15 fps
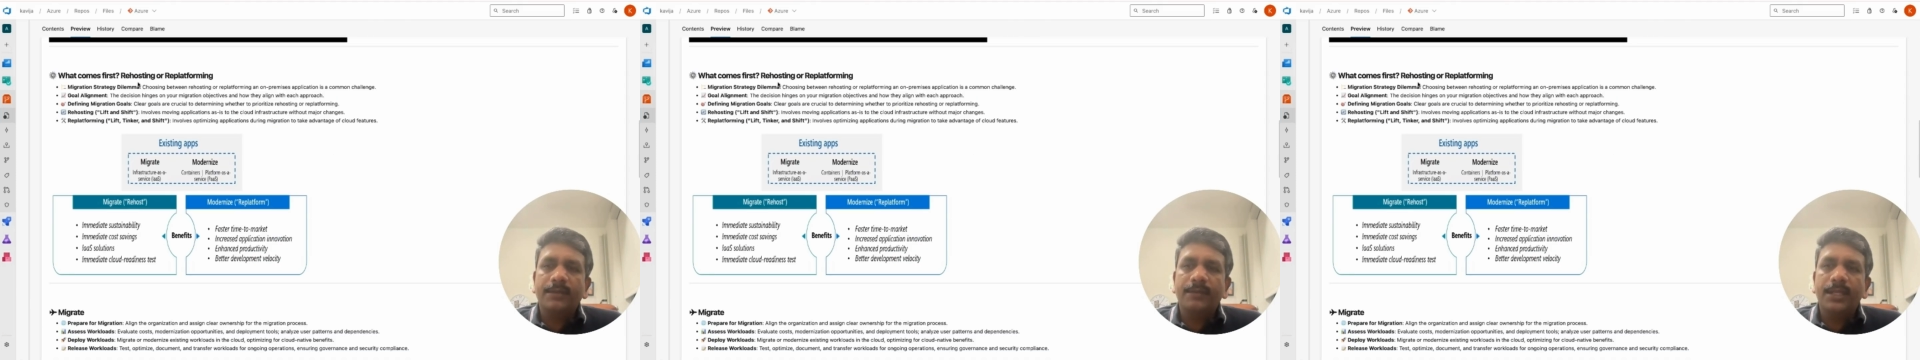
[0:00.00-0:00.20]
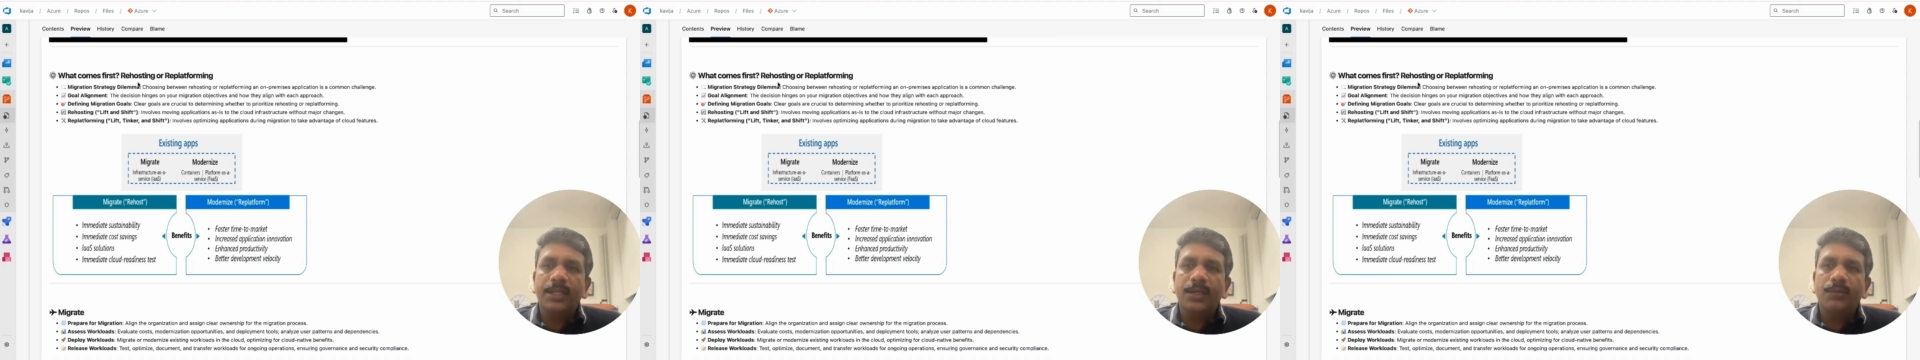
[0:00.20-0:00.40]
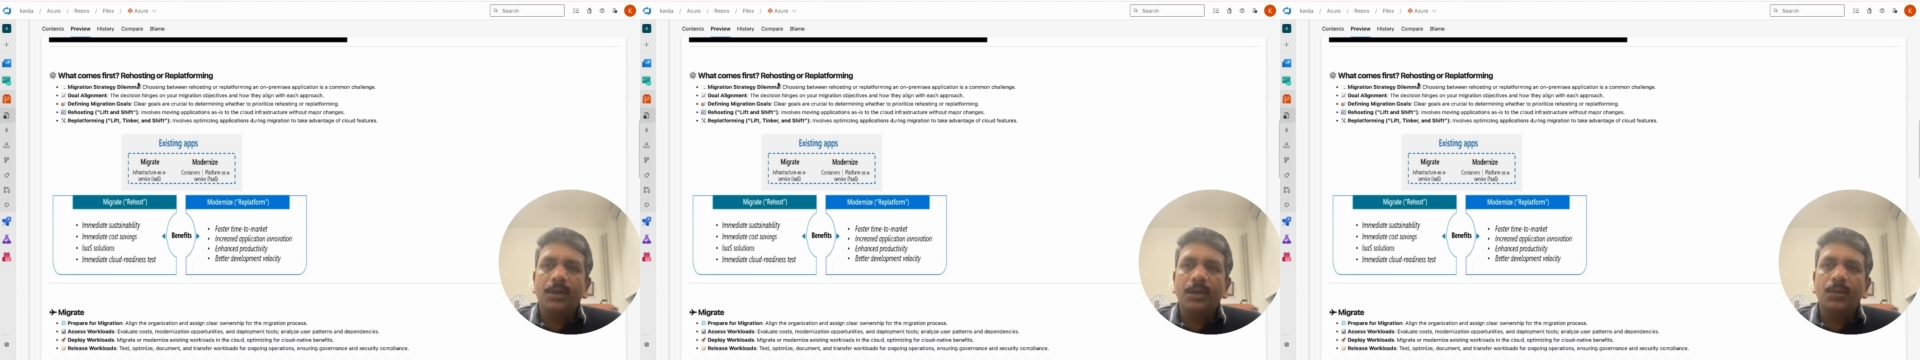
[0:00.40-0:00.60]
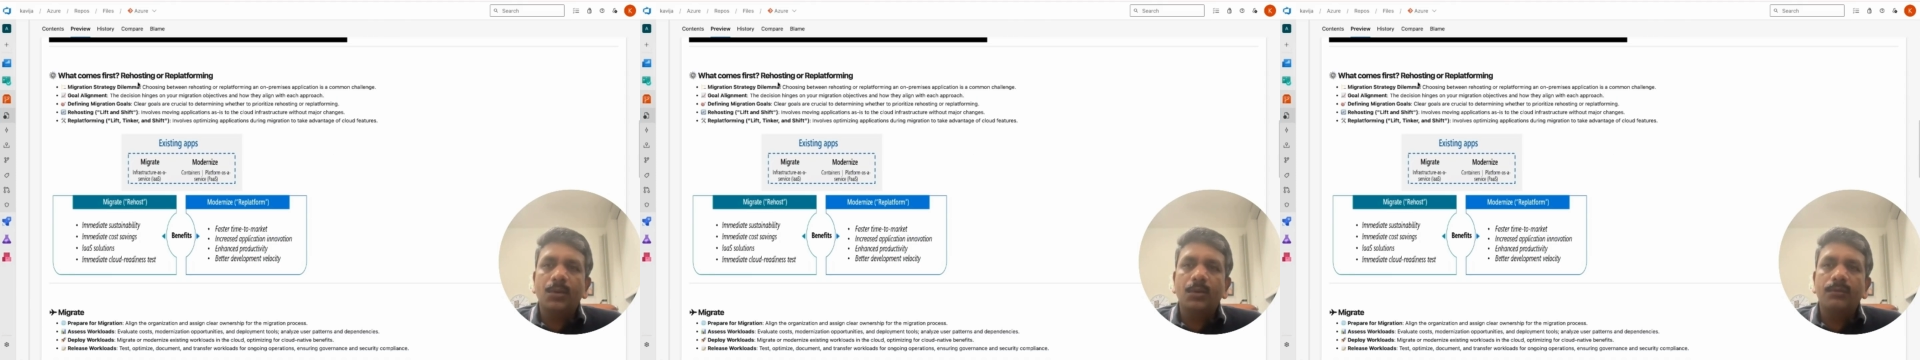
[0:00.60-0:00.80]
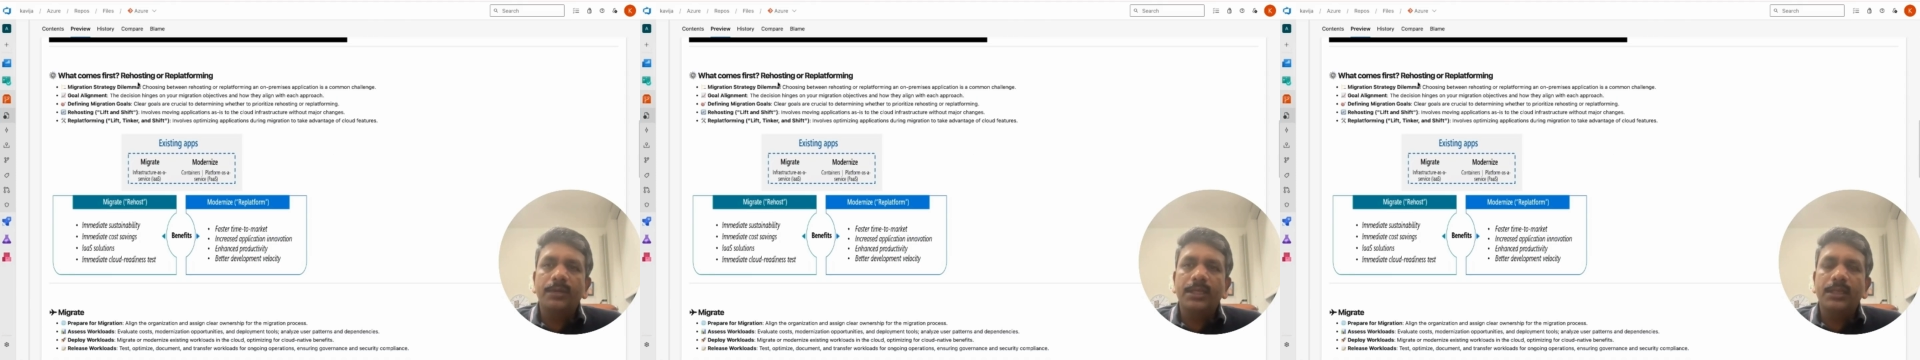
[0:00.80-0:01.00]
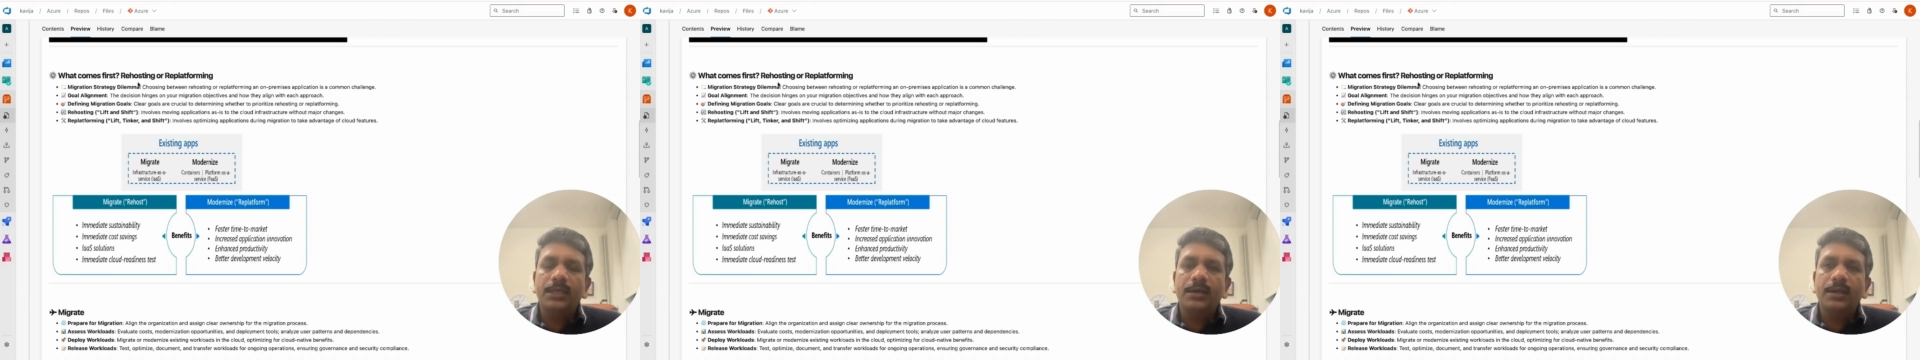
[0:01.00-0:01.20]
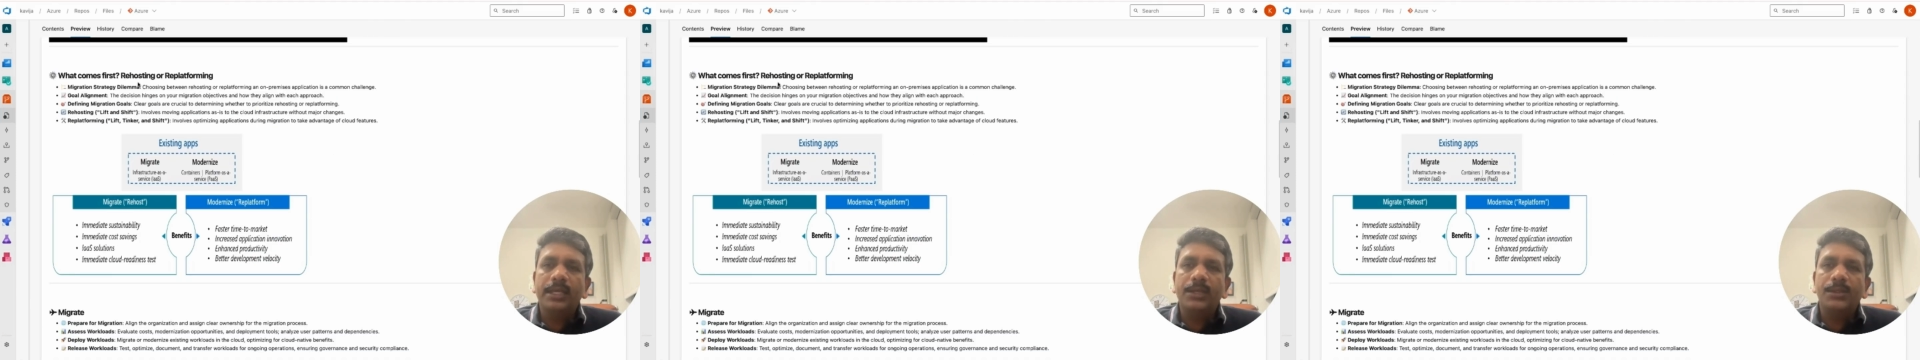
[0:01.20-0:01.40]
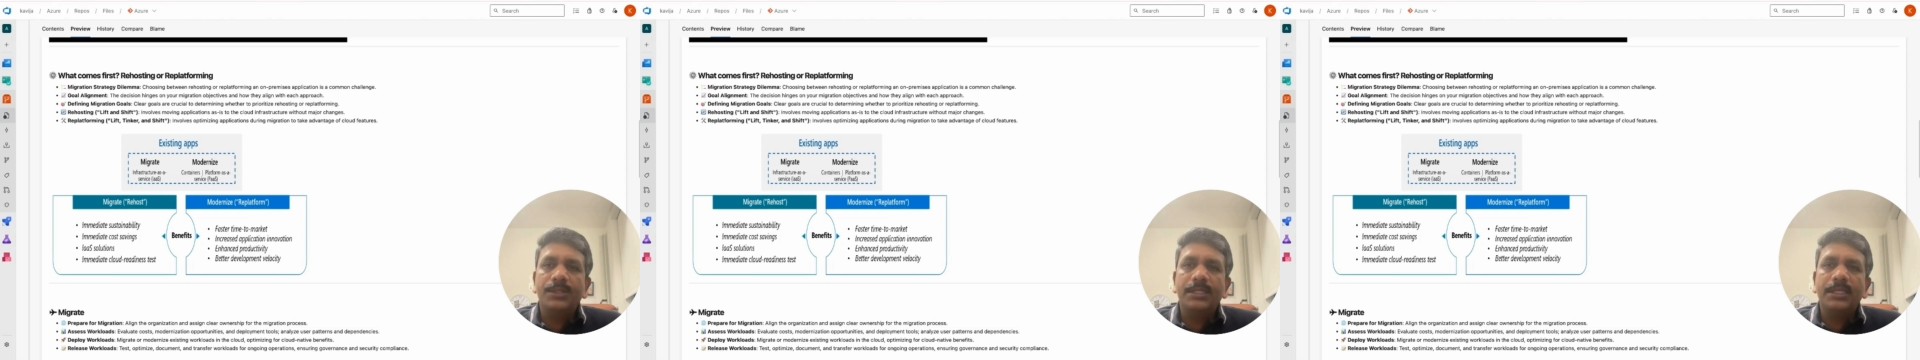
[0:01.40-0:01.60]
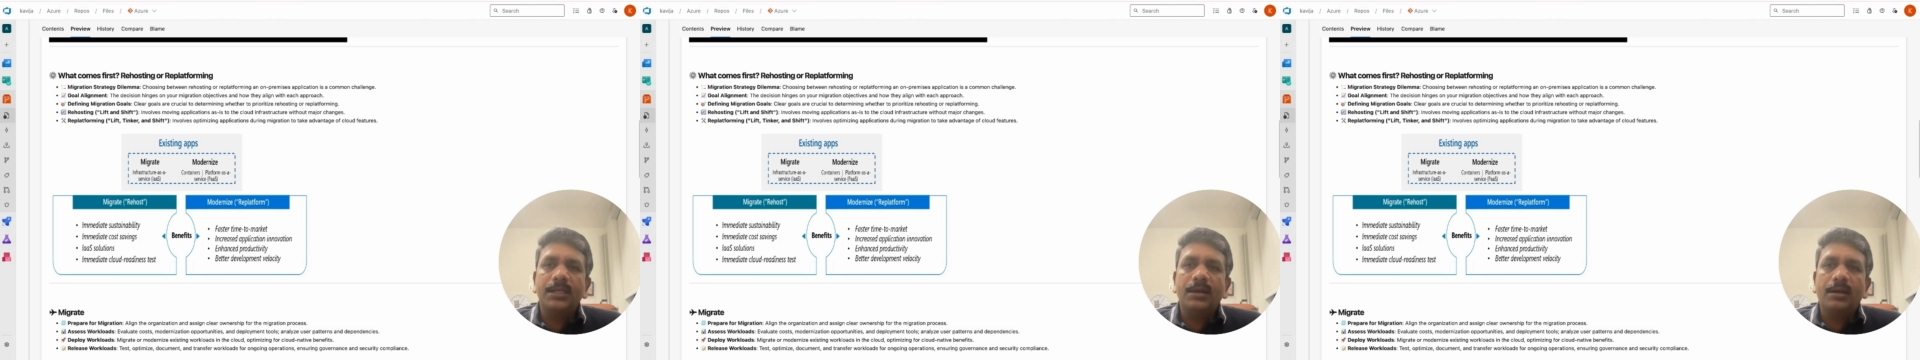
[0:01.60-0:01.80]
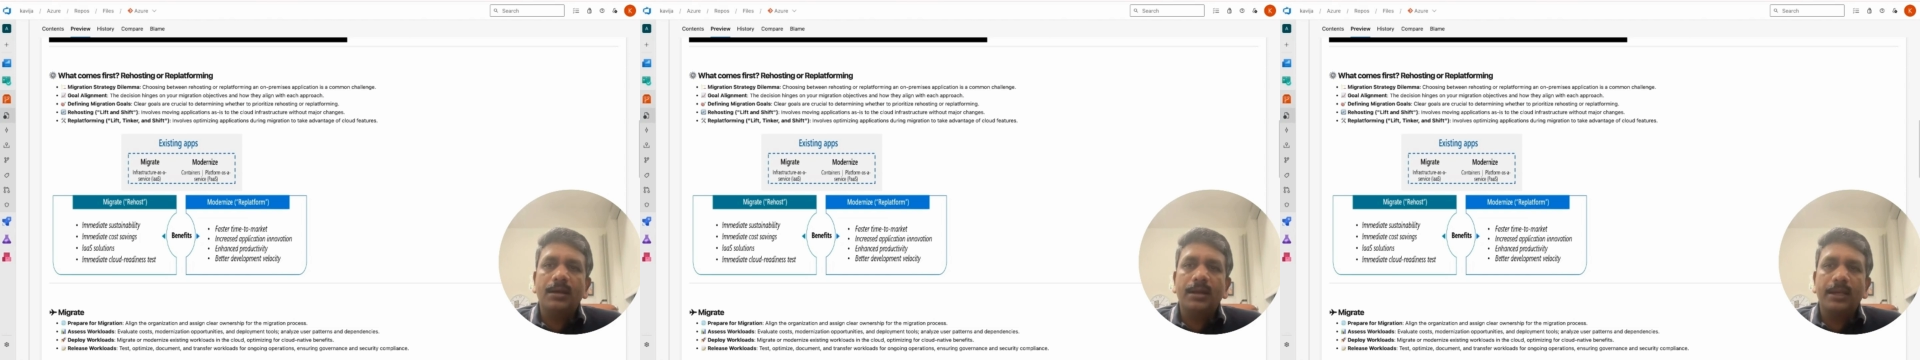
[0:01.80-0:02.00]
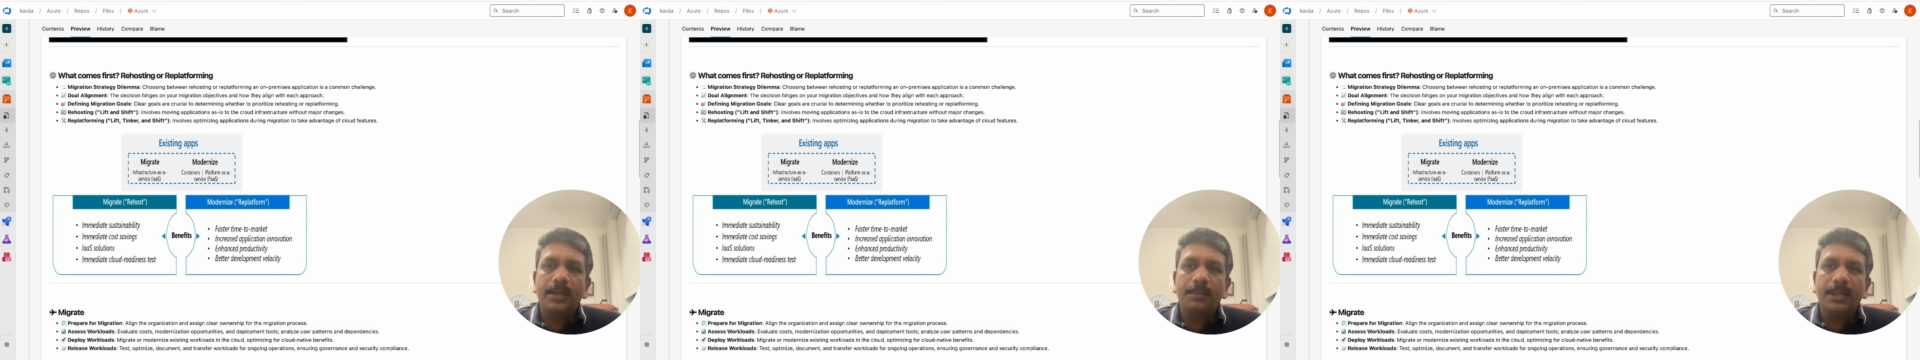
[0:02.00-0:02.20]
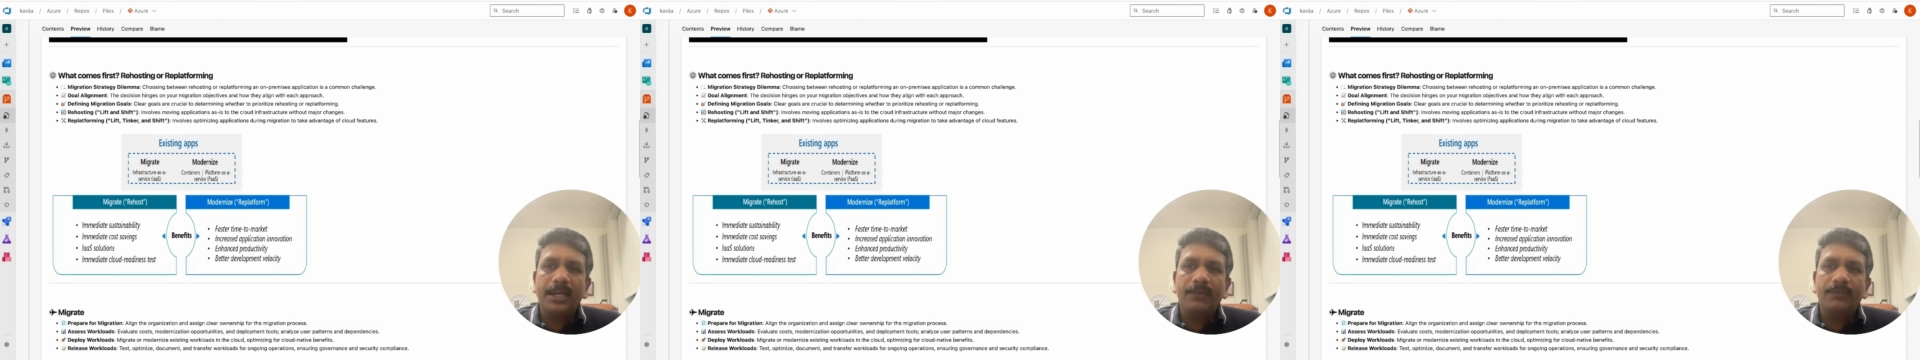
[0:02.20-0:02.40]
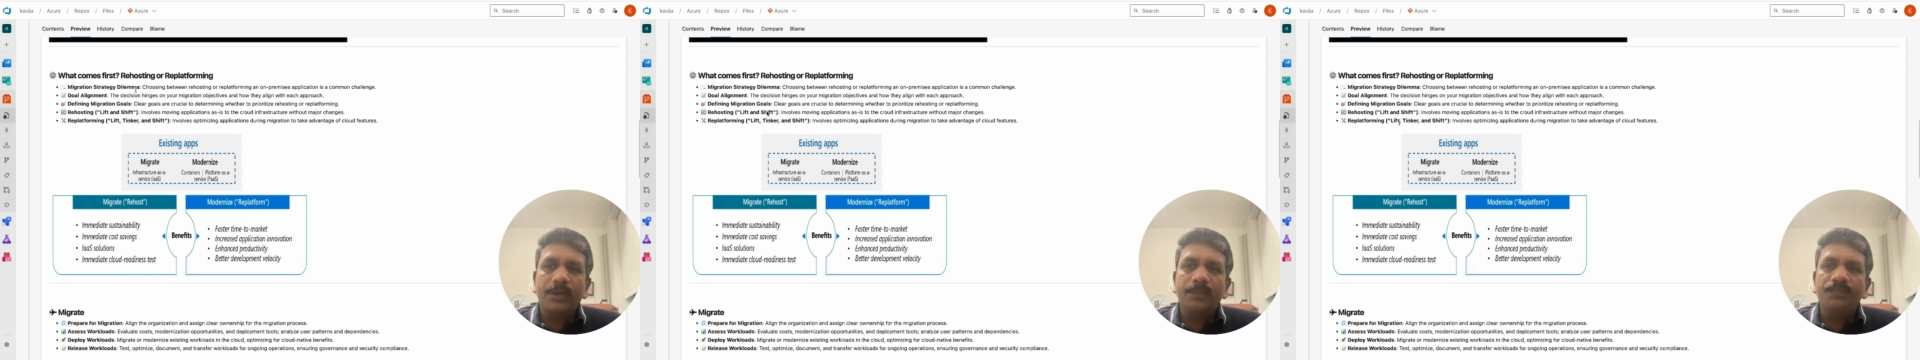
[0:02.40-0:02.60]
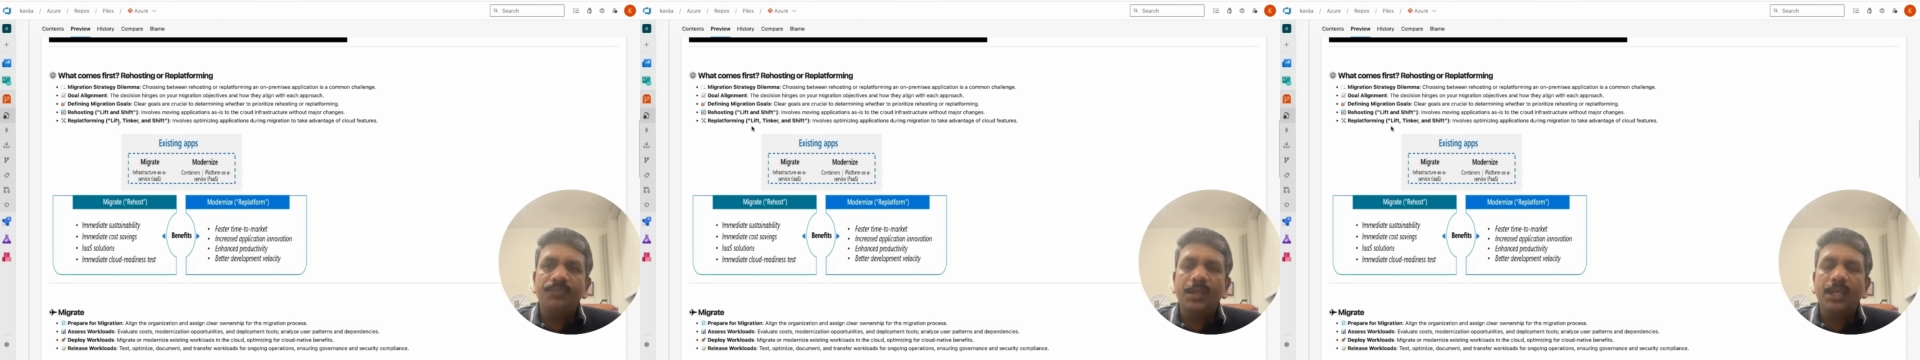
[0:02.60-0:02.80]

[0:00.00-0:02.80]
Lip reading: whether you want to go with rehosting or a re-platform.